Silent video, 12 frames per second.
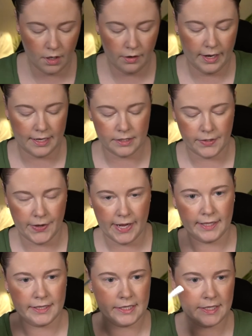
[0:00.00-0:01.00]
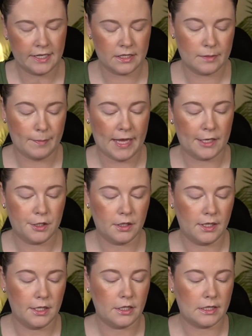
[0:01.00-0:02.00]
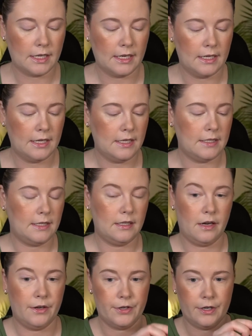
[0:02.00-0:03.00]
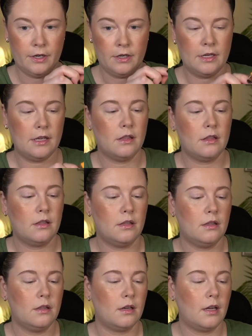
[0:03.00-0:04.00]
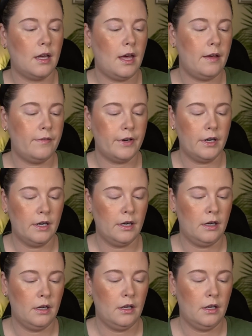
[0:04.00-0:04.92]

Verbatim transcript: Okay, so I like to take a spatula and just kind of ease it underneath the cover